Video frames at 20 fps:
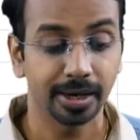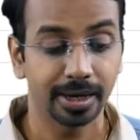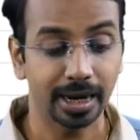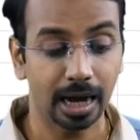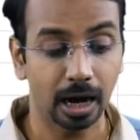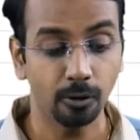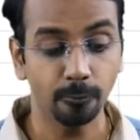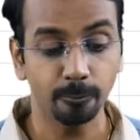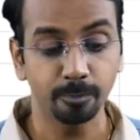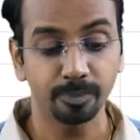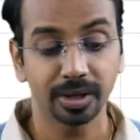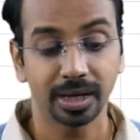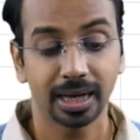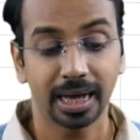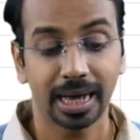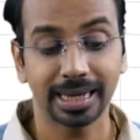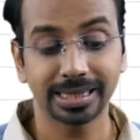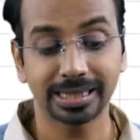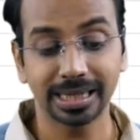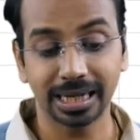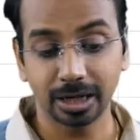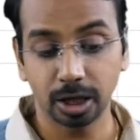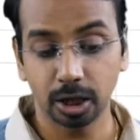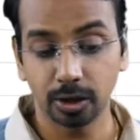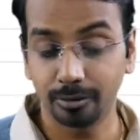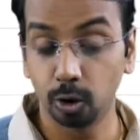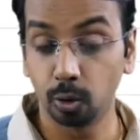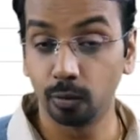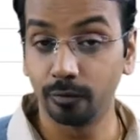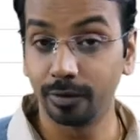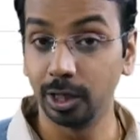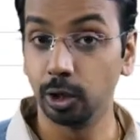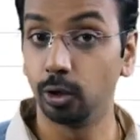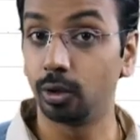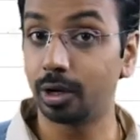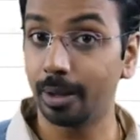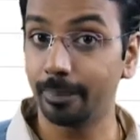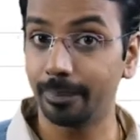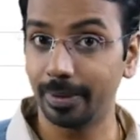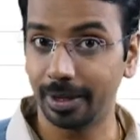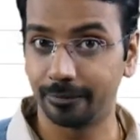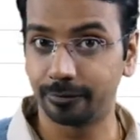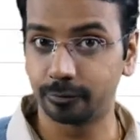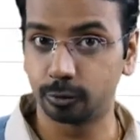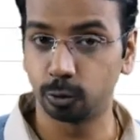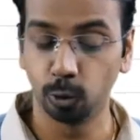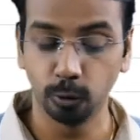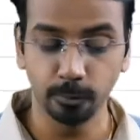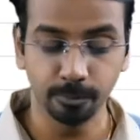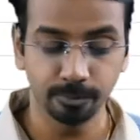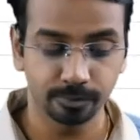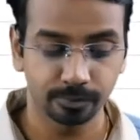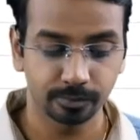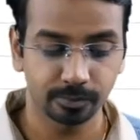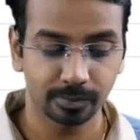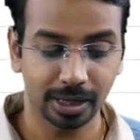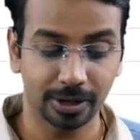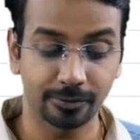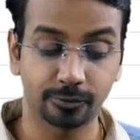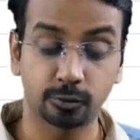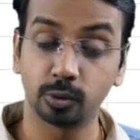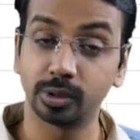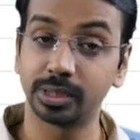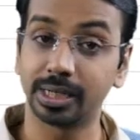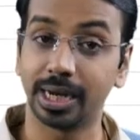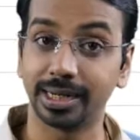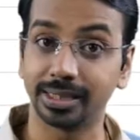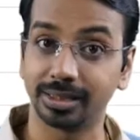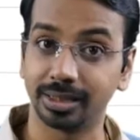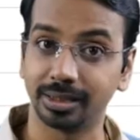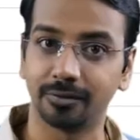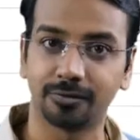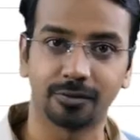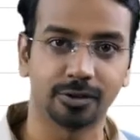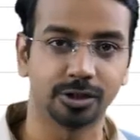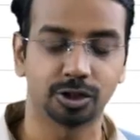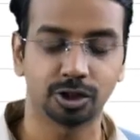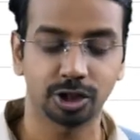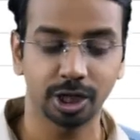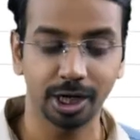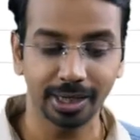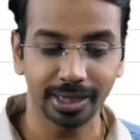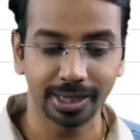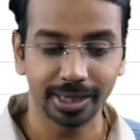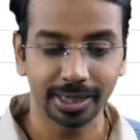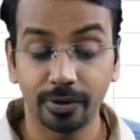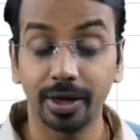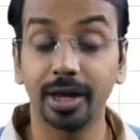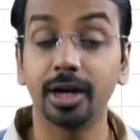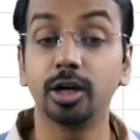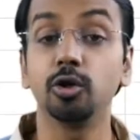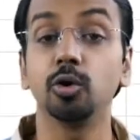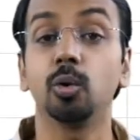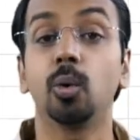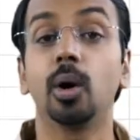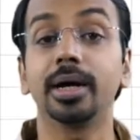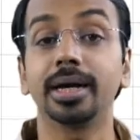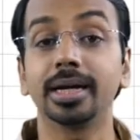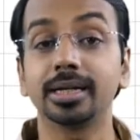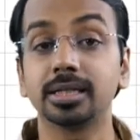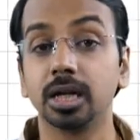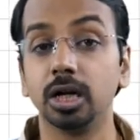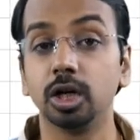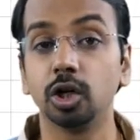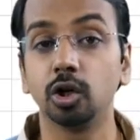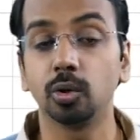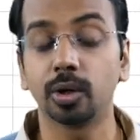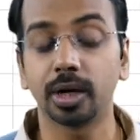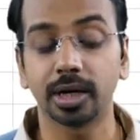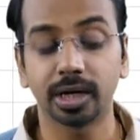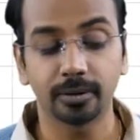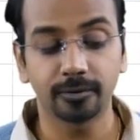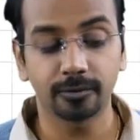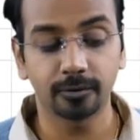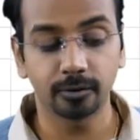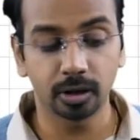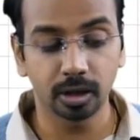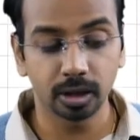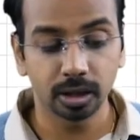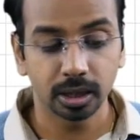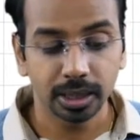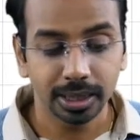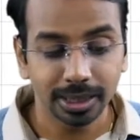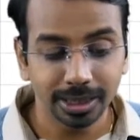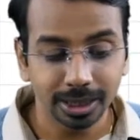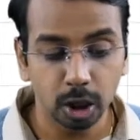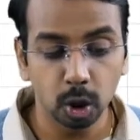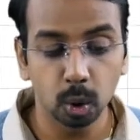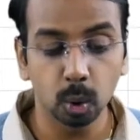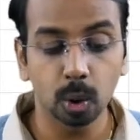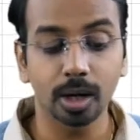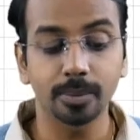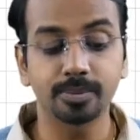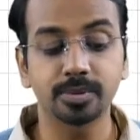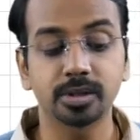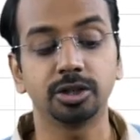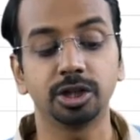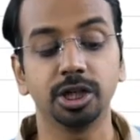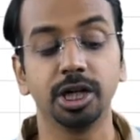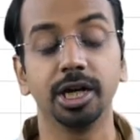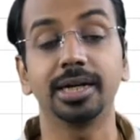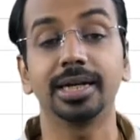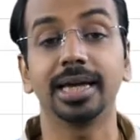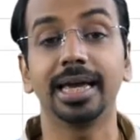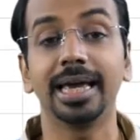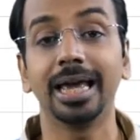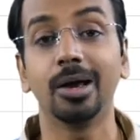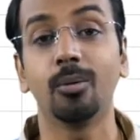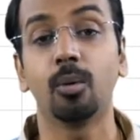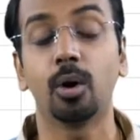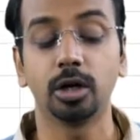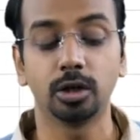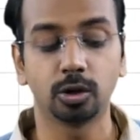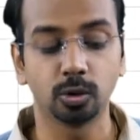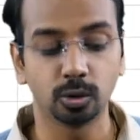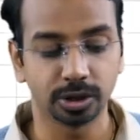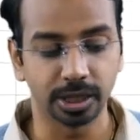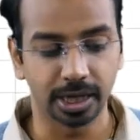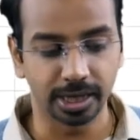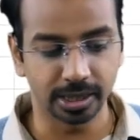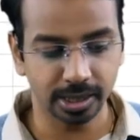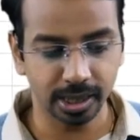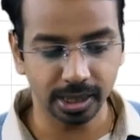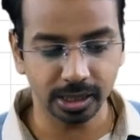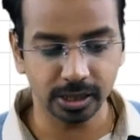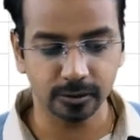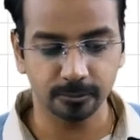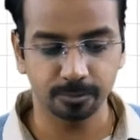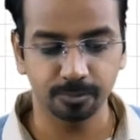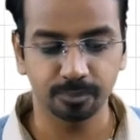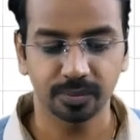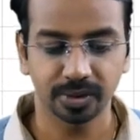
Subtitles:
Now I said VLOOKUP F2. F2 is, that is in the first sheet. Where do you want Excel to look it up for? In the lookup sheet A1 to J6.